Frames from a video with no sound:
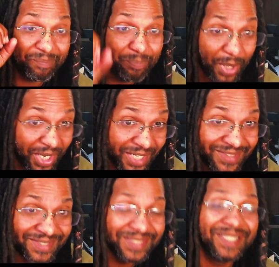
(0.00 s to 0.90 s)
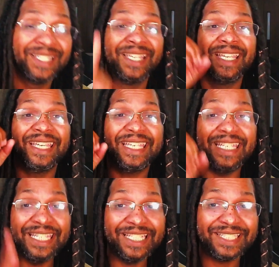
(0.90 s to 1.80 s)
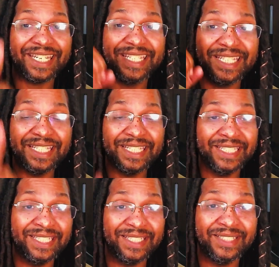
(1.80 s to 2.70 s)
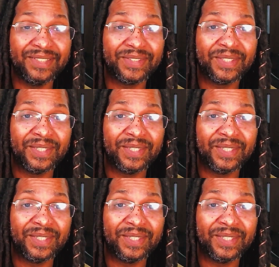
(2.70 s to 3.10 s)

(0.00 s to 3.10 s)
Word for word: but it is